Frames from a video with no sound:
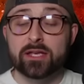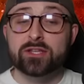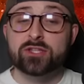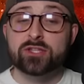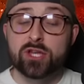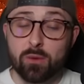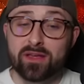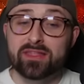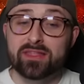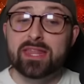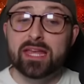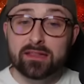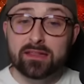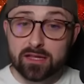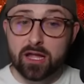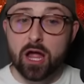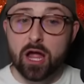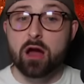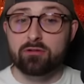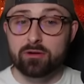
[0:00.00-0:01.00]
So I think
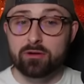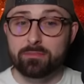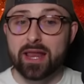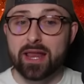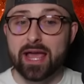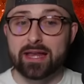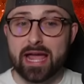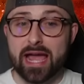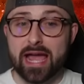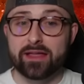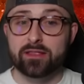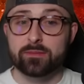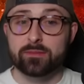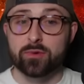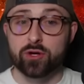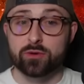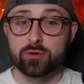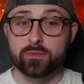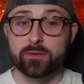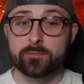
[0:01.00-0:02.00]
the current plan at the
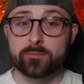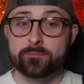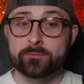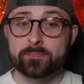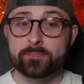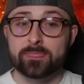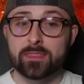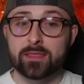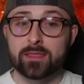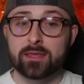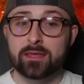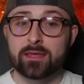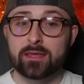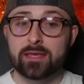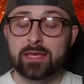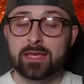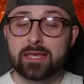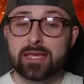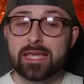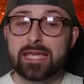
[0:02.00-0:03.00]
moment
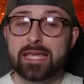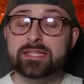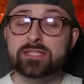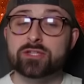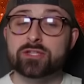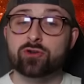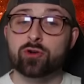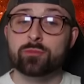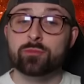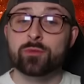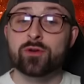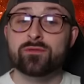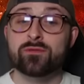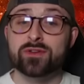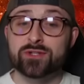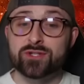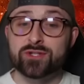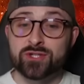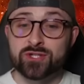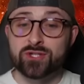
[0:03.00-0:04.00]
is to
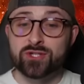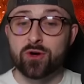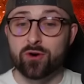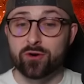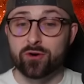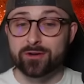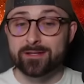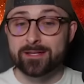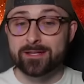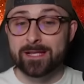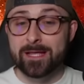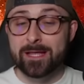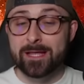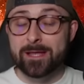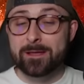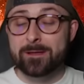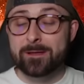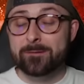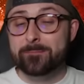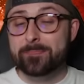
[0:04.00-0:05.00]
remove Son
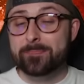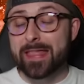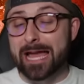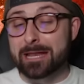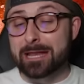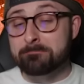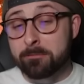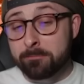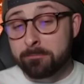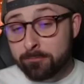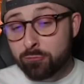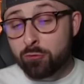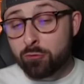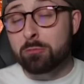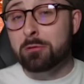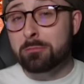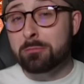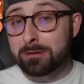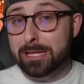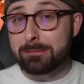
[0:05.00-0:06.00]
and
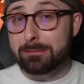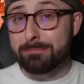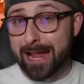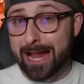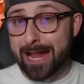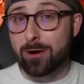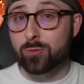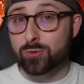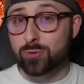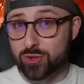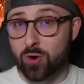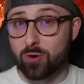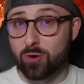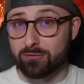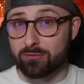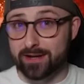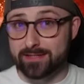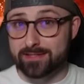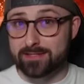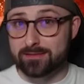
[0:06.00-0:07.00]
probably Pau
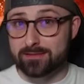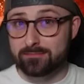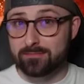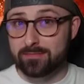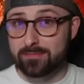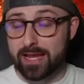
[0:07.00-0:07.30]
Torres.